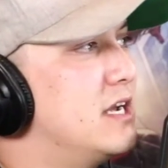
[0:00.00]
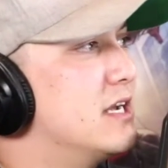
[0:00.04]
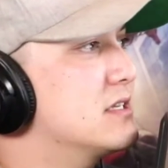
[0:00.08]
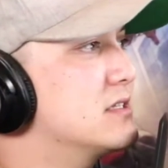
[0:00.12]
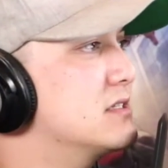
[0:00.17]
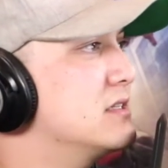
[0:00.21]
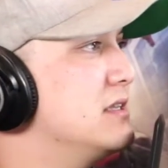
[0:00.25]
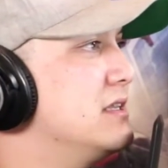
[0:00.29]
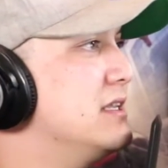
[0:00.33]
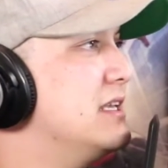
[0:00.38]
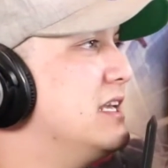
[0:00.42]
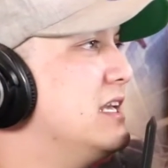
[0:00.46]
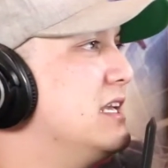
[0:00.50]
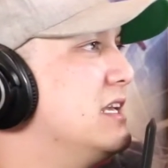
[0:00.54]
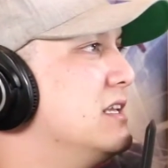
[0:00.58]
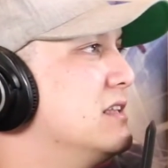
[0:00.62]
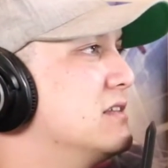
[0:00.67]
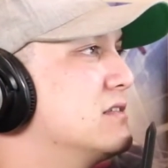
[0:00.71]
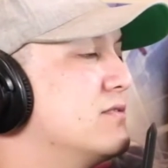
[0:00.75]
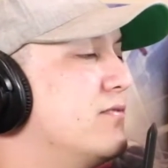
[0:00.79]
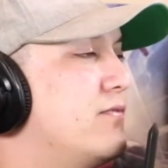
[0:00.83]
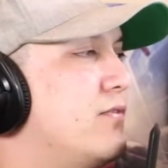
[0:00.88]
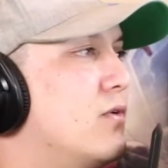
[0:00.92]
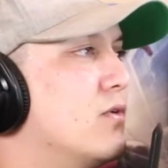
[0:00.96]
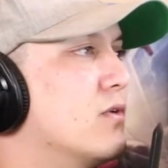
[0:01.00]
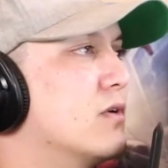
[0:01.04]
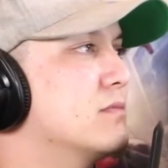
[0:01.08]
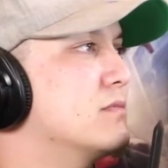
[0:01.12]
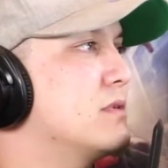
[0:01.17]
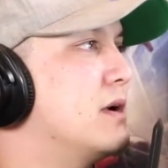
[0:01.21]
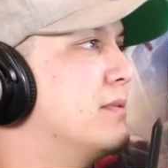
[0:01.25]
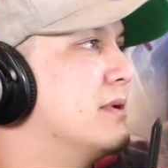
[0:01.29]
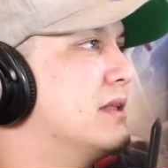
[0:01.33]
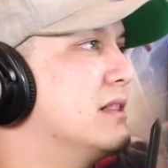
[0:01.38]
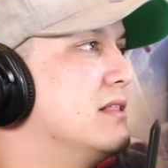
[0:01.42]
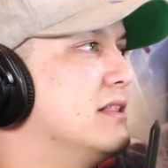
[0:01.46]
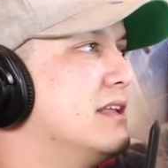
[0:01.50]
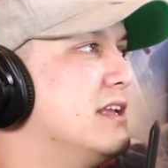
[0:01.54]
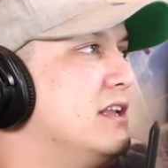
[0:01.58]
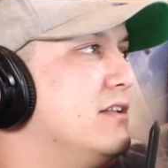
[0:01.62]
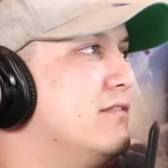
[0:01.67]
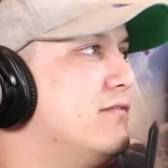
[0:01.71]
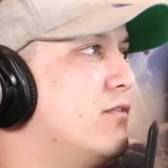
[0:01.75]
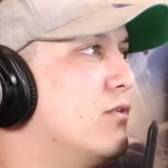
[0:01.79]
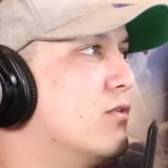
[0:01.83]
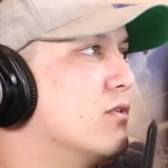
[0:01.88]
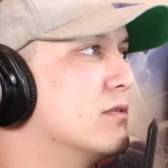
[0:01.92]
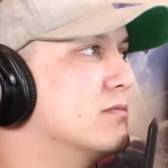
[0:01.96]
lead
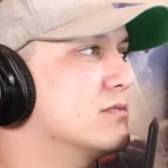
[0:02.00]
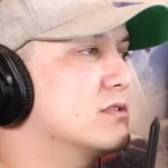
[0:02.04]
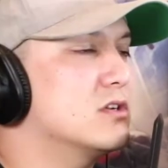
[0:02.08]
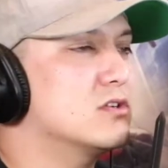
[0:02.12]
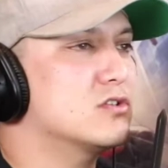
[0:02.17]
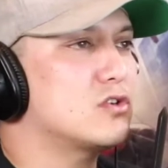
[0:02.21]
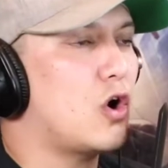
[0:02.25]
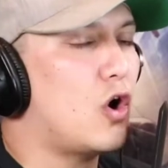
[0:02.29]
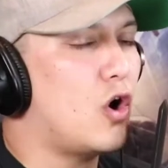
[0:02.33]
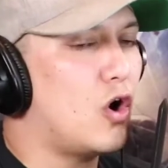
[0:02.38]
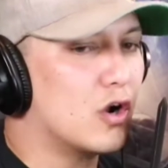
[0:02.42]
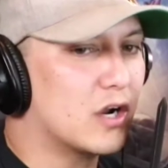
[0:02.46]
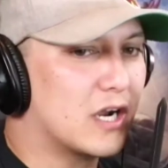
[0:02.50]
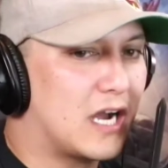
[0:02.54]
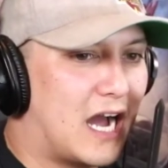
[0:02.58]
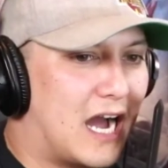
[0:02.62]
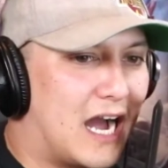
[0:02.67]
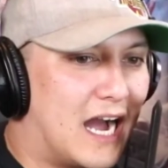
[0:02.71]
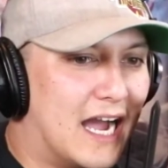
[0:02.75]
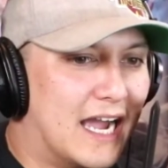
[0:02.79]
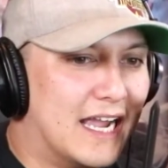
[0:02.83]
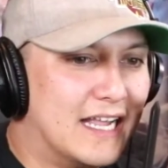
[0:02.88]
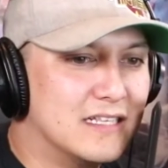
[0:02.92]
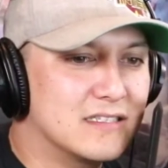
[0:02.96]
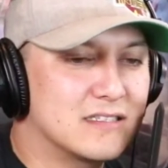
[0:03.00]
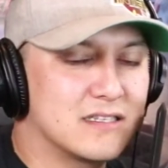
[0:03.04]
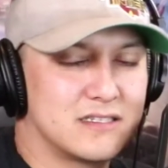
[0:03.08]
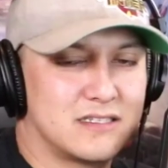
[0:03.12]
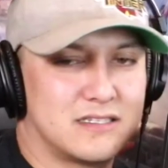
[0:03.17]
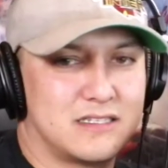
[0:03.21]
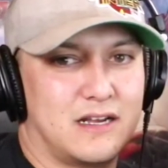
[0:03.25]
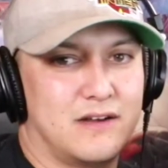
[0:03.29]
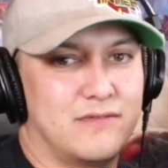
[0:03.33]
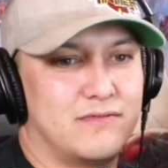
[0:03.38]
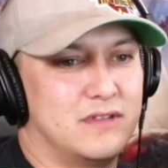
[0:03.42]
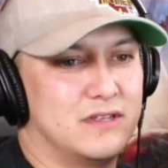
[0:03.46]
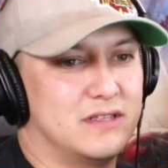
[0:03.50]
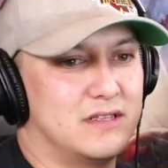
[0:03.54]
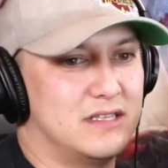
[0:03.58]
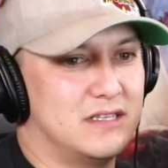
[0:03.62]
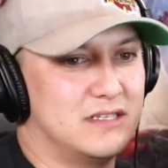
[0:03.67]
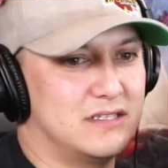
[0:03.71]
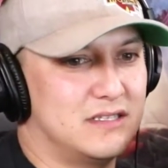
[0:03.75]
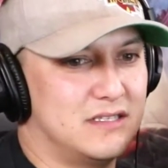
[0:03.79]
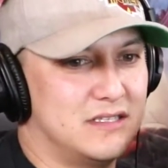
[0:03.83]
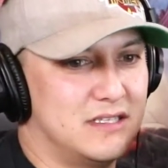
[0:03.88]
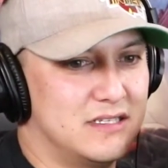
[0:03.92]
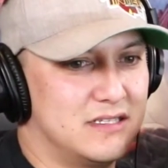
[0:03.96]
forms. There's all kinds of stuff that
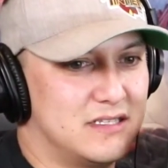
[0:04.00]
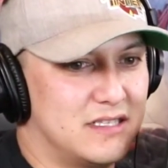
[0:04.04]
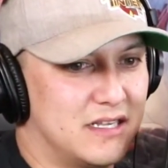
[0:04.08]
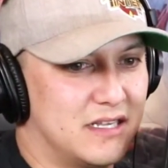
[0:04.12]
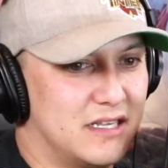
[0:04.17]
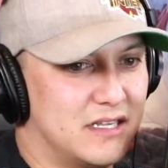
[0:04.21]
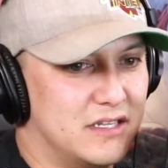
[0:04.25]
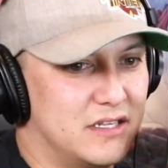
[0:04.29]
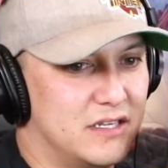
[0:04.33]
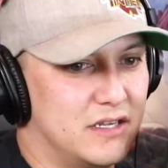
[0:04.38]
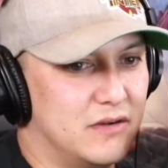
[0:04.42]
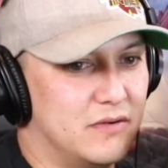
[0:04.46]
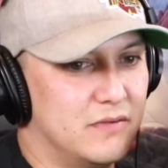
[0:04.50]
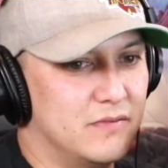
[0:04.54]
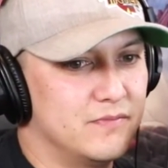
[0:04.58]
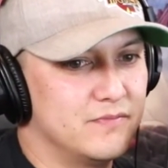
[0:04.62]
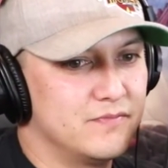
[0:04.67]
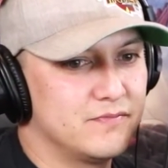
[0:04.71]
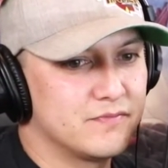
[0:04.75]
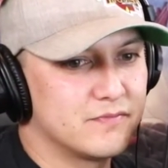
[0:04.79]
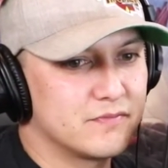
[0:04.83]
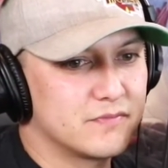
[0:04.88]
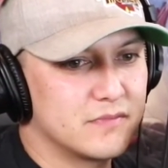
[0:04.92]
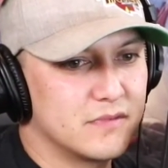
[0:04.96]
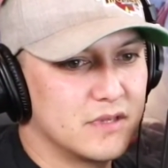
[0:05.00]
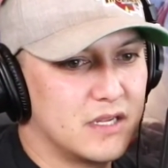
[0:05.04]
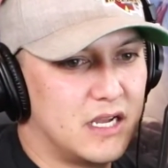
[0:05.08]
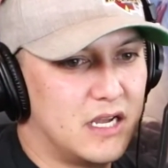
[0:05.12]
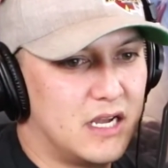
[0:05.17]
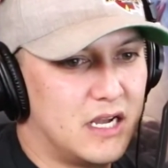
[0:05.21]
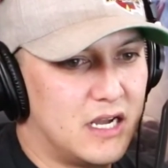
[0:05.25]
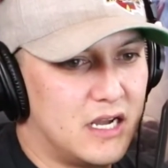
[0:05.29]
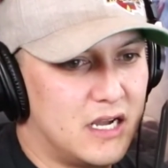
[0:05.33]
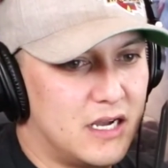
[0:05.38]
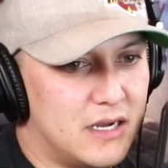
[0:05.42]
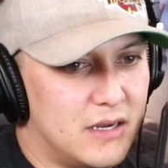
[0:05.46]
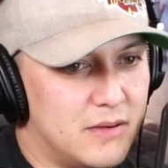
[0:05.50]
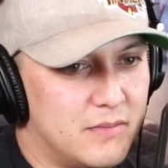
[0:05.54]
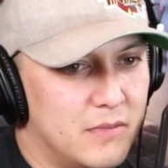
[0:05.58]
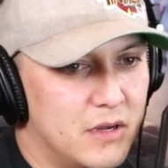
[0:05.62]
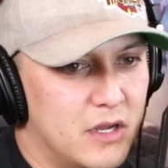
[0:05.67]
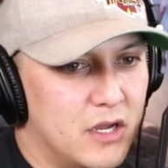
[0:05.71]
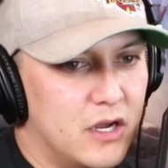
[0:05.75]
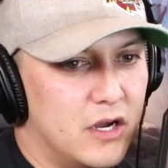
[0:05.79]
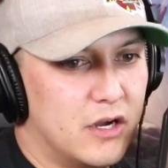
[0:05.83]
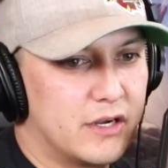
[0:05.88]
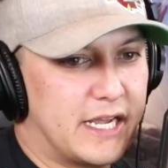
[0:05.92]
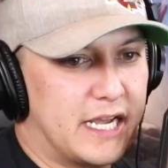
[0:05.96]
this thing can do.
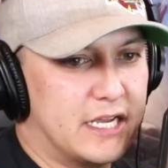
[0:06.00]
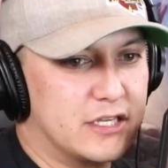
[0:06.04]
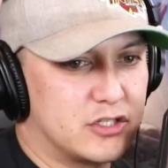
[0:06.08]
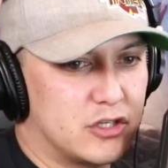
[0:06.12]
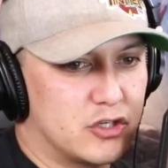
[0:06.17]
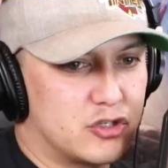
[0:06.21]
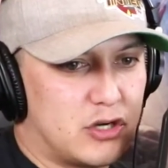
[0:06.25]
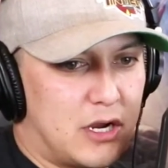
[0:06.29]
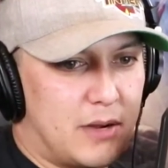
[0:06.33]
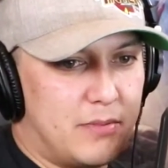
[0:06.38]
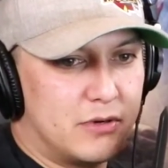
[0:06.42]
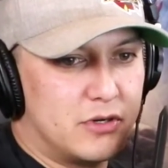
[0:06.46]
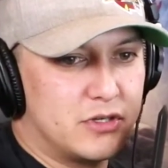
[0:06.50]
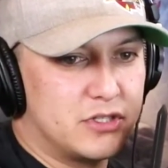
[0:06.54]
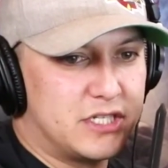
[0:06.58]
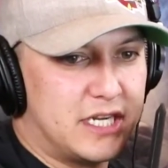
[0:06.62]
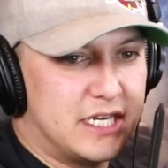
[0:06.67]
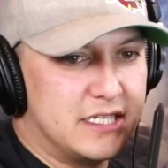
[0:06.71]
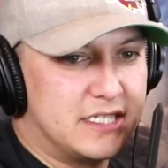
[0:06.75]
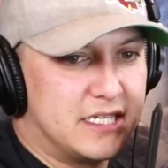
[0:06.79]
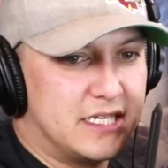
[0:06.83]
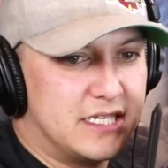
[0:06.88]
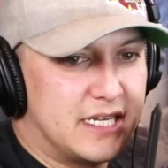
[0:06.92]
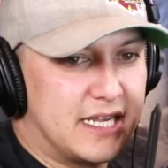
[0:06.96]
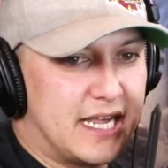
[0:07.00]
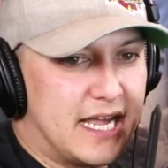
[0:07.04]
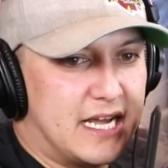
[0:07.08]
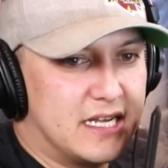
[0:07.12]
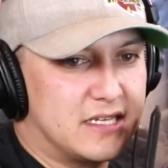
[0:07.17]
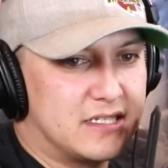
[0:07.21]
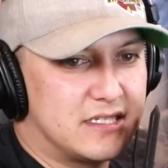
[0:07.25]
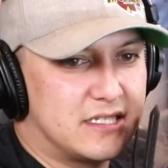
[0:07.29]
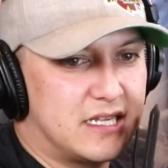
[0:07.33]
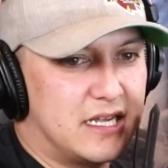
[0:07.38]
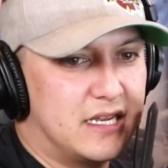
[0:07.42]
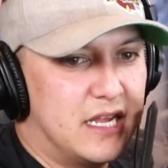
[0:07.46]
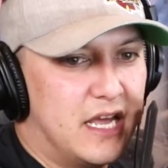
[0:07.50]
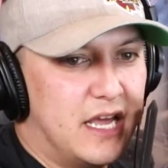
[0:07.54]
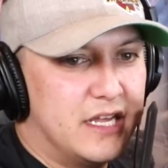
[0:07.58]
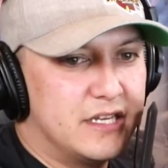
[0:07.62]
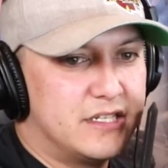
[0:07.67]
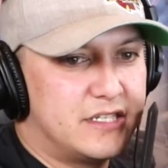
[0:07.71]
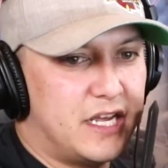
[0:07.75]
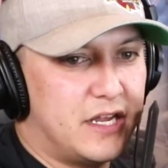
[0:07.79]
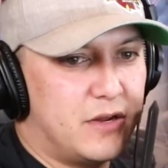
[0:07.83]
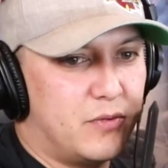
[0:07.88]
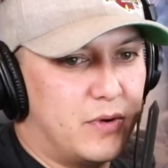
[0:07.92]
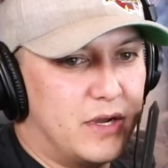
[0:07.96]
Okay, so Tropical Shade Tinting said,
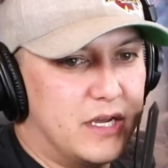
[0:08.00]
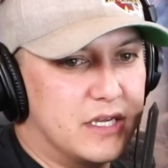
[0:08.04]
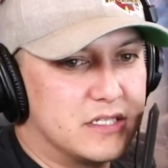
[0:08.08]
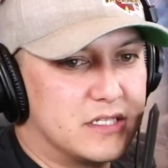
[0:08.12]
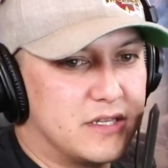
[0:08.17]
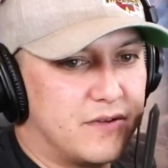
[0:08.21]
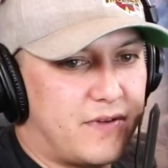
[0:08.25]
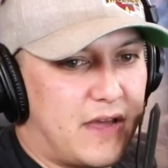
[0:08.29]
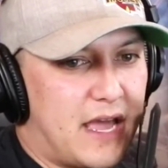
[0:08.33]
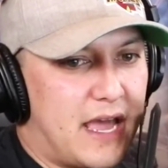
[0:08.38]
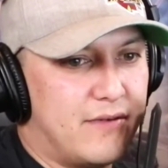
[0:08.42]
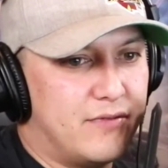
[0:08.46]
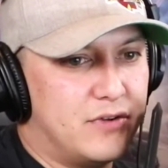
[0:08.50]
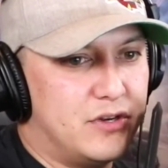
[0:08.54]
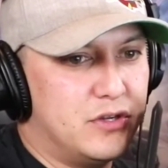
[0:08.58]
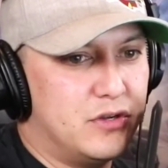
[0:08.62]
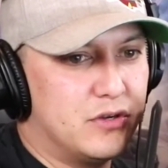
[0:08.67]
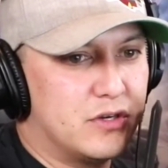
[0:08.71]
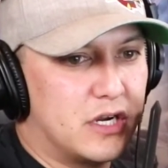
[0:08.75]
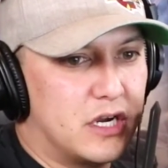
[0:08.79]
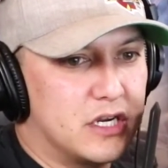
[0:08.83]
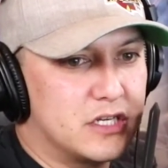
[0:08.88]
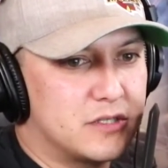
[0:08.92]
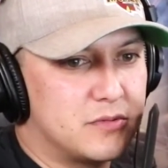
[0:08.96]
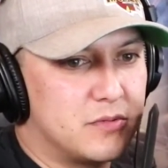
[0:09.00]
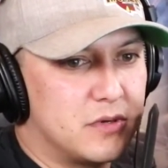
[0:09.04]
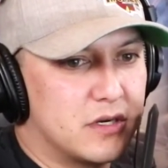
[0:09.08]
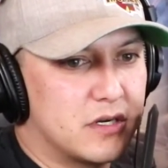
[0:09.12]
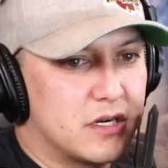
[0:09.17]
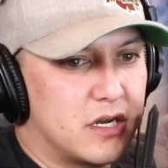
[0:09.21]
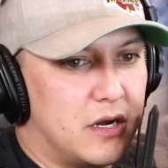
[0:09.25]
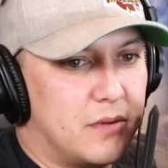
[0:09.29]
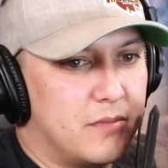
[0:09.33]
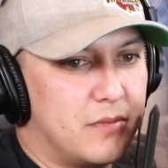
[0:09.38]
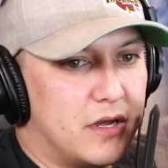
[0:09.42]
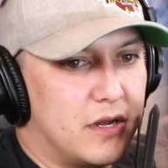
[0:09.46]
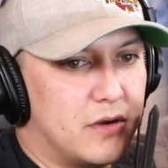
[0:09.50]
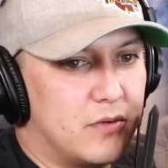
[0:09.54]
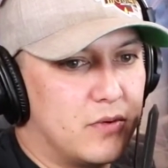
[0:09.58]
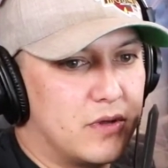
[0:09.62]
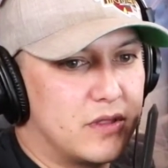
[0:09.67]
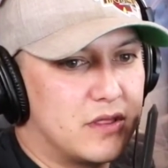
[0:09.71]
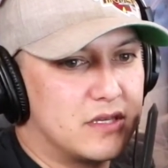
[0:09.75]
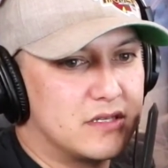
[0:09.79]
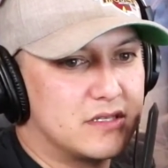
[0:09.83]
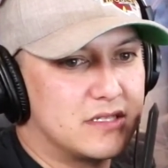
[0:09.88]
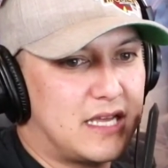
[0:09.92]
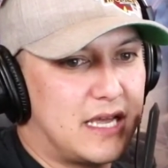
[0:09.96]
TintWiz, if I have a new customer come in with the
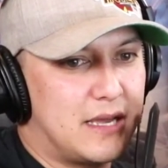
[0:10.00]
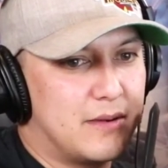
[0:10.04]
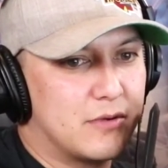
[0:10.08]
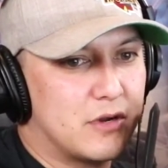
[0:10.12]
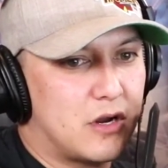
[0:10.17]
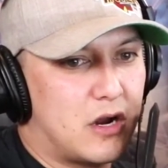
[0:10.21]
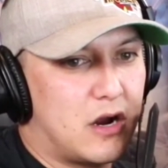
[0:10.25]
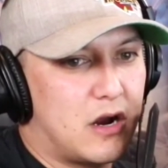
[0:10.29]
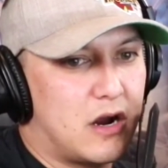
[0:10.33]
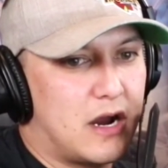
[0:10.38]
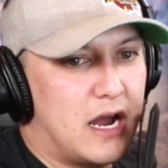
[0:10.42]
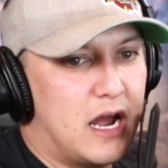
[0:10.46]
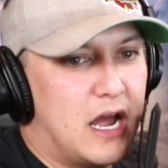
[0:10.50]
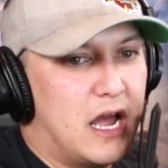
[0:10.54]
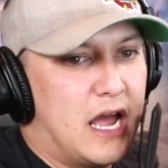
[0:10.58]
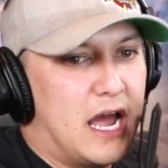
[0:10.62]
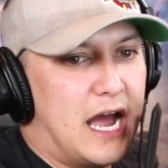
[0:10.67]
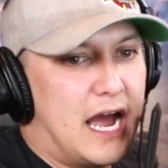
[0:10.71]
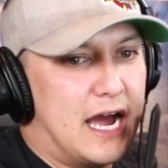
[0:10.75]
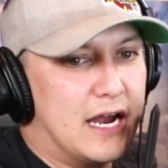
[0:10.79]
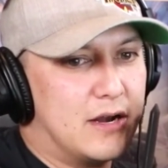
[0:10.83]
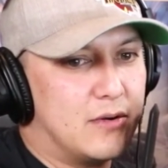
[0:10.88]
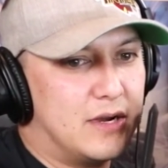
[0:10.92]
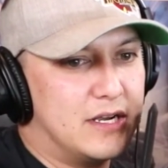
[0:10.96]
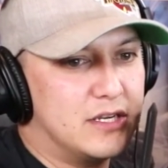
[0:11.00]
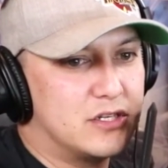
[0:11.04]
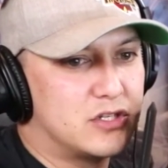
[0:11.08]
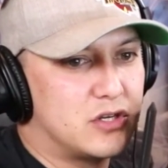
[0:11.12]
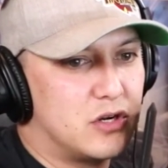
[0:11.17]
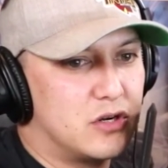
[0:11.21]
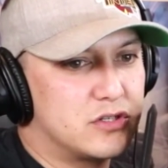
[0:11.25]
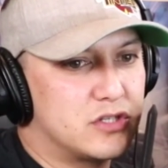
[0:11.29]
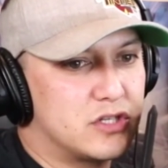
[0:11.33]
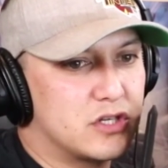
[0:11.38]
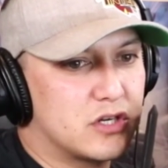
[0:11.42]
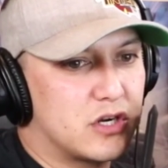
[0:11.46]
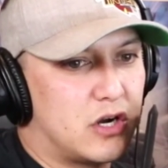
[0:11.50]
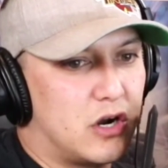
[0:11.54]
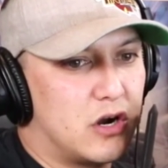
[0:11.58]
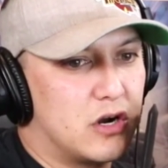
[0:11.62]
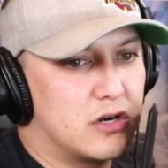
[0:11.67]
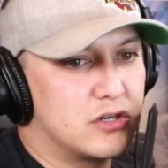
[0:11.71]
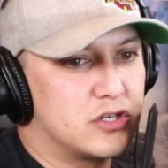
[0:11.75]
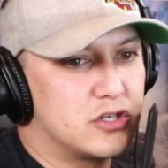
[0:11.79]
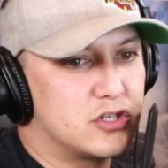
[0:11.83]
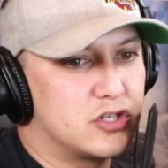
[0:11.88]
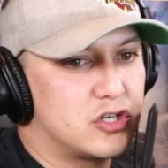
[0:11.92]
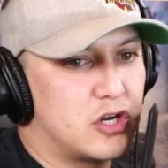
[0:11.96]
same car, how do I search the car
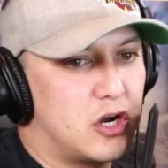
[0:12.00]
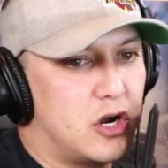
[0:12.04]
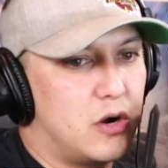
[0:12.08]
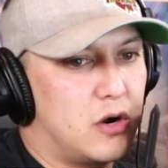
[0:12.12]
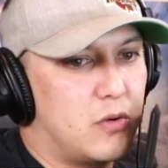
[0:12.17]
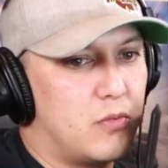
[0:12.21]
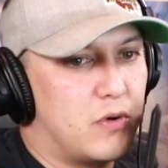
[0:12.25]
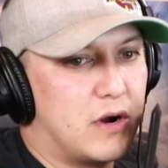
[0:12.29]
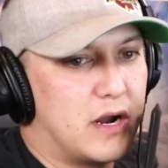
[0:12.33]
to show them what